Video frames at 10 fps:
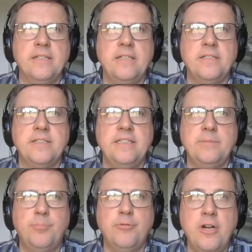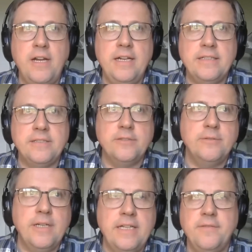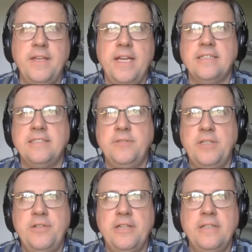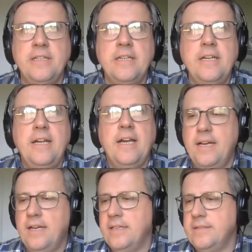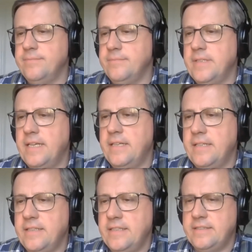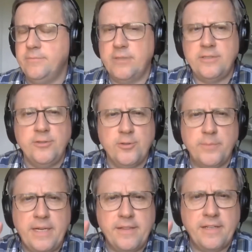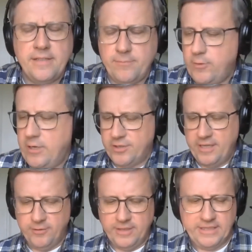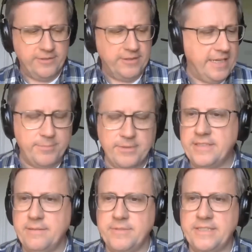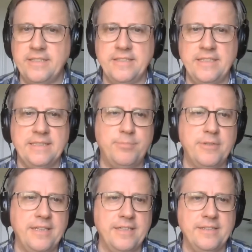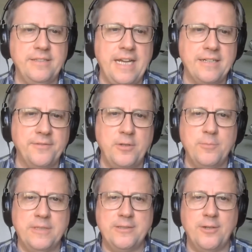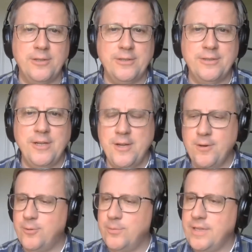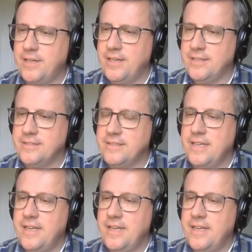Carta is prior to any of the Acts of Union, unless I'm not too sure about the Welsh legal history there, but certainly it's pre the Act of Union with Scotland or with Ireland.